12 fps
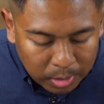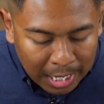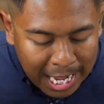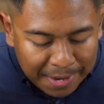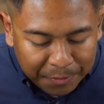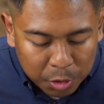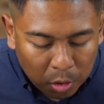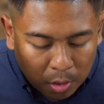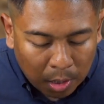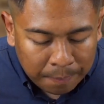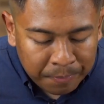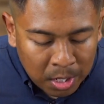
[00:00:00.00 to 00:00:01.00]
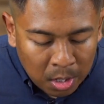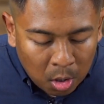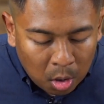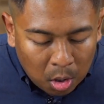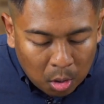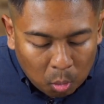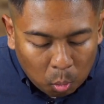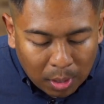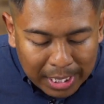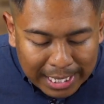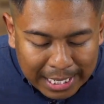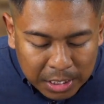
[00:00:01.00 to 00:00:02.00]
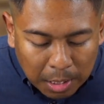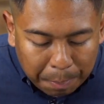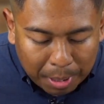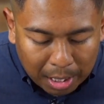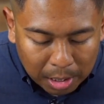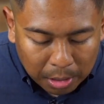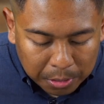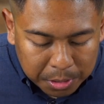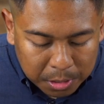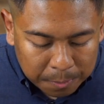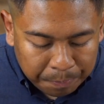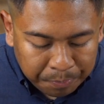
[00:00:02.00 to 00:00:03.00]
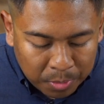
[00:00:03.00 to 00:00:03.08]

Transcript: After all, what is Apollos?